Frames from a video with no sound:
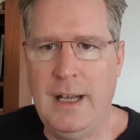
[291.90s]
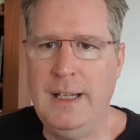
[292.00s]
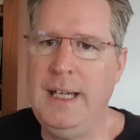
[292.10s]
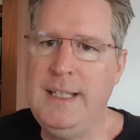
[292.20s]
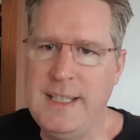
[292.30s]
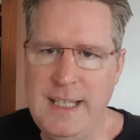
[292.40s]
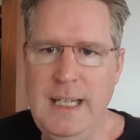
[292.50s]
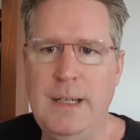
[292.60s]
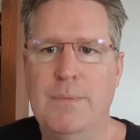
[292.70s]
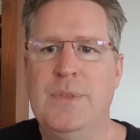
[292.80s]
It
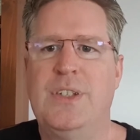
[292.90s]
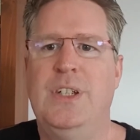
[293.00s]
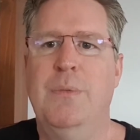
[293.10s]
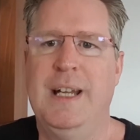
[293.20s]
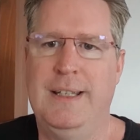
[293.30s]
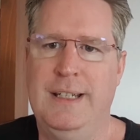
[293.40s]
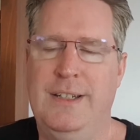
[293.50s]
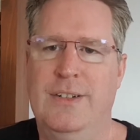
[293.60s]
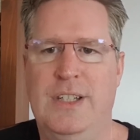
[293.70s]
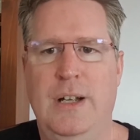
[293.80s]
seems, you might think
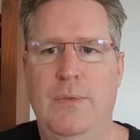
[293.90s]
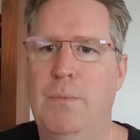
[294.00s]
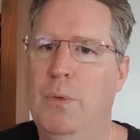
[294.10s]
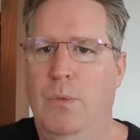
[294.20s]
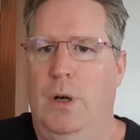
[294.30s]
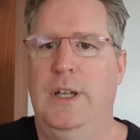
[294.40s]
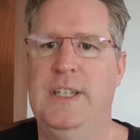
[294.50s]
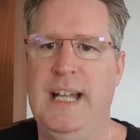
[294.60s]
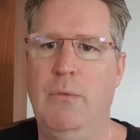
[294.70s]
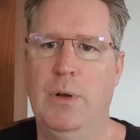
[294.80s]
to yourself,
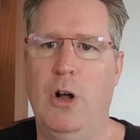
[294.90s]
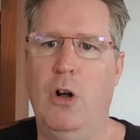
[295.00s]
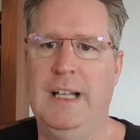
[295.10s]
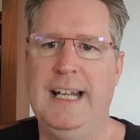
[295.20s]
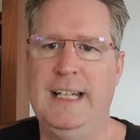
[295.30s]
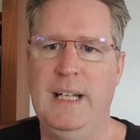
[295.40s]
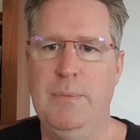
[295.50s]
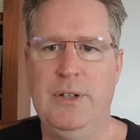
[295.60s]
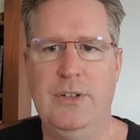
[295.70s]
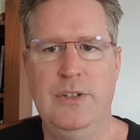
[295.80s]
isn't that what all
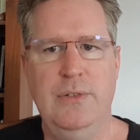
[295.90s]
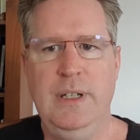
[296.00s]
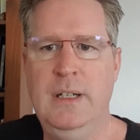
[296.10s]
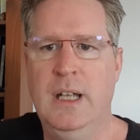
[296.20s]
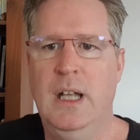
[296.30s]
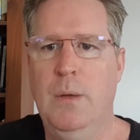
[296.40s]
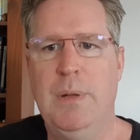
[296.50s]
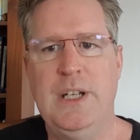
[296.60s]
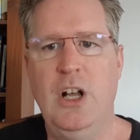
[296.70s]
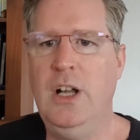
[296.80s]
academics are doing?
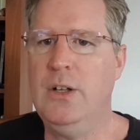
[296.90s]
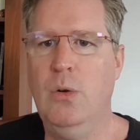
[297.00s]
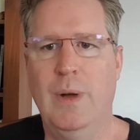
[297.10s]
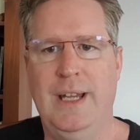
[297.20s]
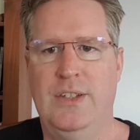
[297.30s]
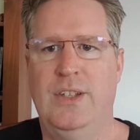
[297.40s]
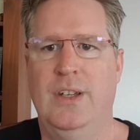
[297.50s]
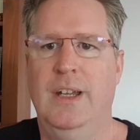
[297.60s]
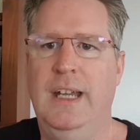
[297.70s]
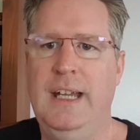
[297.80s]
But not always.
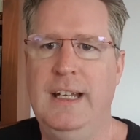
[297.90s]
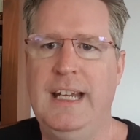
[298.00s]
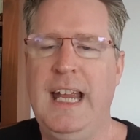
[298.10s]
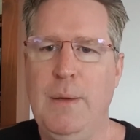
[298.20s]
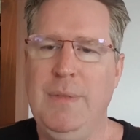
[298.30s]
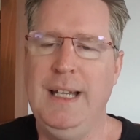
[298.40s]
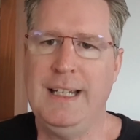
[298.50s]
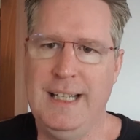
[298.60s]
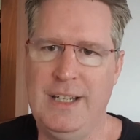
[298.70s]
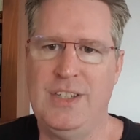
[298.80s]
In a game
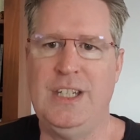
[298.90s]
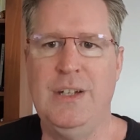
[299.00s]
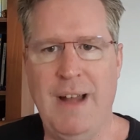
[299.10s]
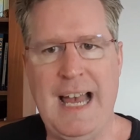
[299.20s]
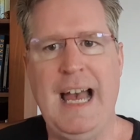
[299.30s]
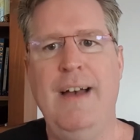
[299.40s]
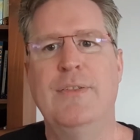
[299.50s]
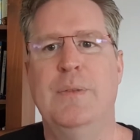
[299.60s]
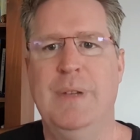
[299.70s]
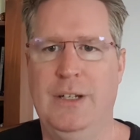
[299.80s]
like this, you have
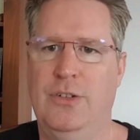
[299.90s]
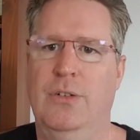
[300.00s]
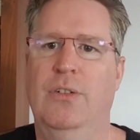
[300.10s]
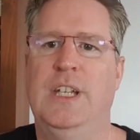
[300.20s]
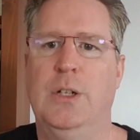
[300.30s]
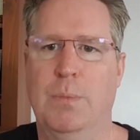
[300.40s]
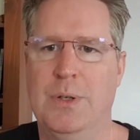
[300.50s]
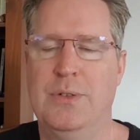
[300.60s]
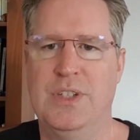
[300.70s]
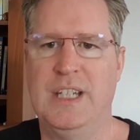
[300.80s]
to make sure that you're
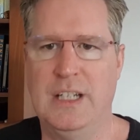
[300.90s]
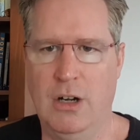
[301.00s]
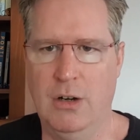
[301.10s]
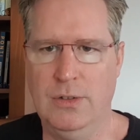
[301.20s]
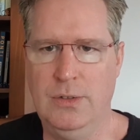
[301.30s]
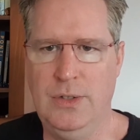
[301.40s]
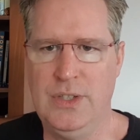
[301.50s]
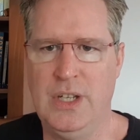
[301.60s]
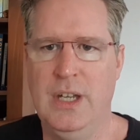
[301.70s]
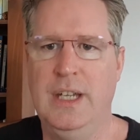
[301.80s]
producing the
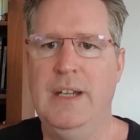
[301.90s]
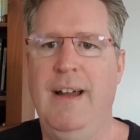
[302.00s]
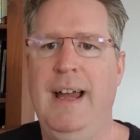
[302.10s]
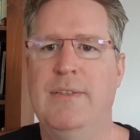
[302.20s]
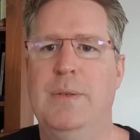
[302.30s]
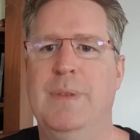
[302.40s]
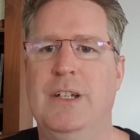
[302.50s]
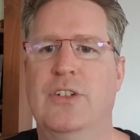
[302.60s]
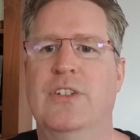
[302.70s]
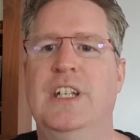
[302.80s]
articles, you have to make
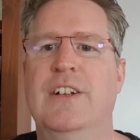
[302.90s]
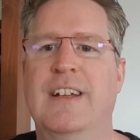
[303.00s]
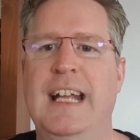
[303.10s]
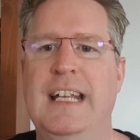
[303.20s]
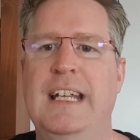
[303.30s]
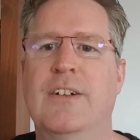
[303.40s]
sure that you're getting your